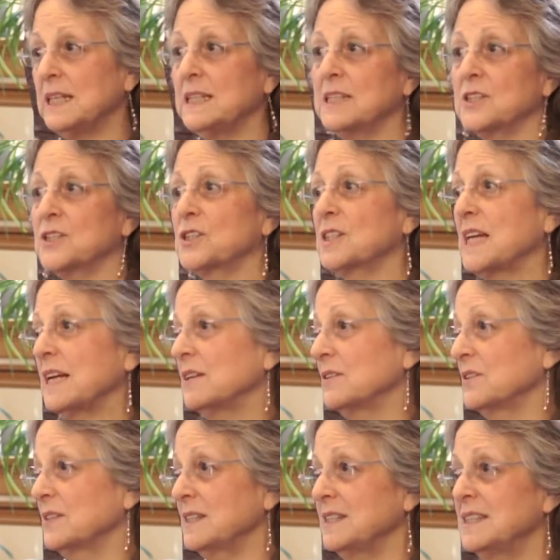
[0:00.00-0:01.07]
get into
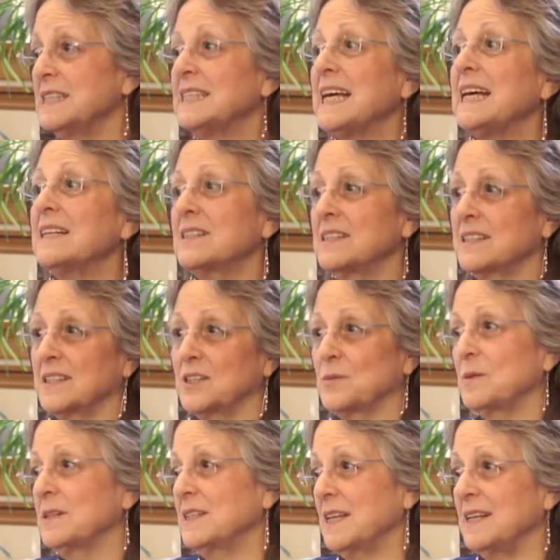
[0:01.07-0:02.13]
cycles, into dances, as
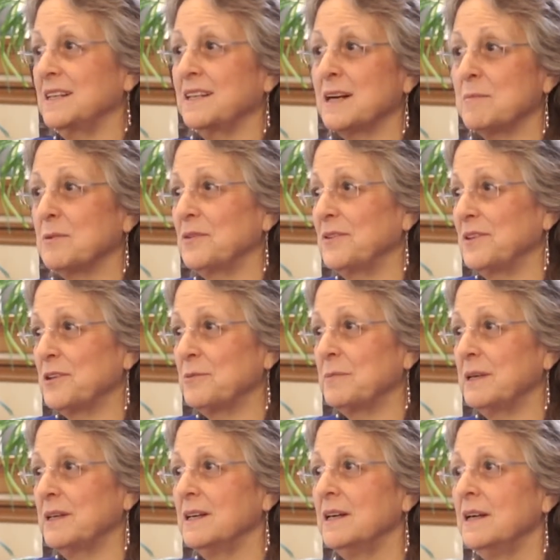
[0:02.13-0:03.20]
we say in couple therapy,